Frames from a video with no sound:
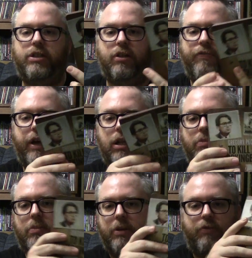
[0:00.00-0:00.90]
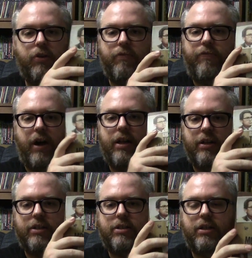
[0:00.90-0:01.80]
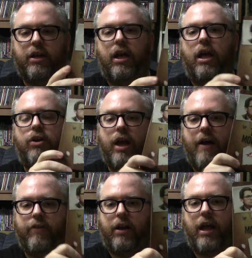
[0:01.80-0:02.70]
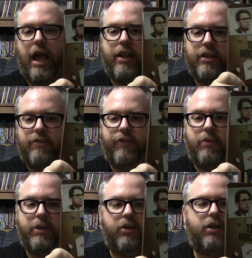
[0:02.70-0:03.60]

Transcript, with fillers: still available, but if you can find this and you haven't had this film in